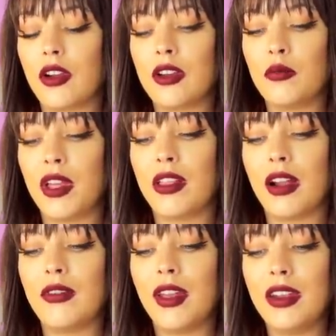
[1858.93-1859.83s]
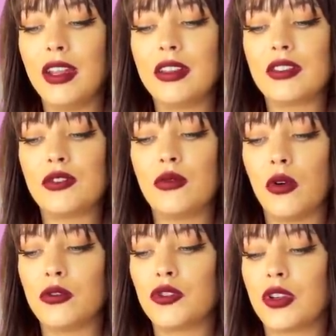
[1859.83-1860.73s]
There could be a lot of endings to
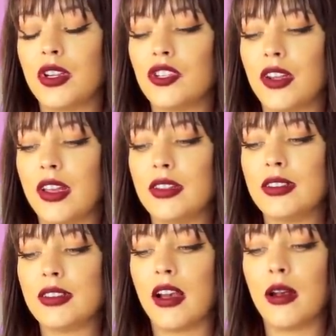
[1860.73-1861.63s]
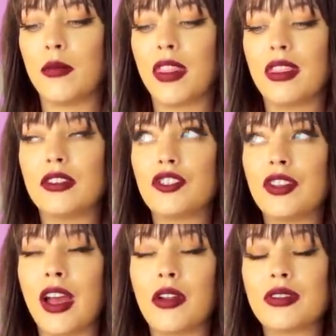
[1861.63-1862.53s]
old traditions. Um, the shadow